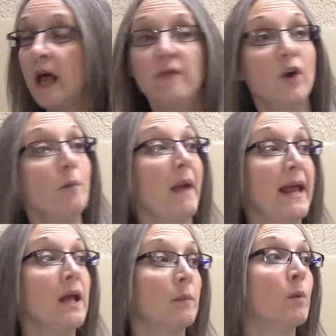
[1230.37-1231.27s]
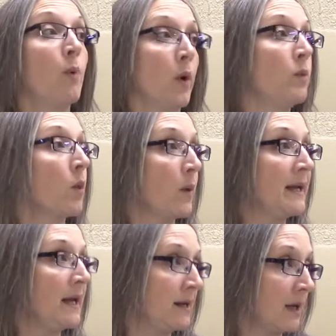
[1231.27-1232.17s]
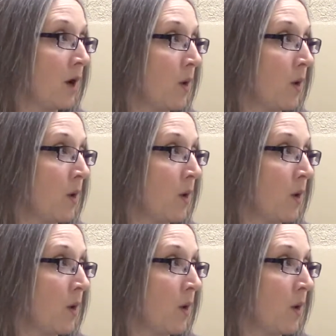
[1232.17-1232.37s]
There may come a point where we need to go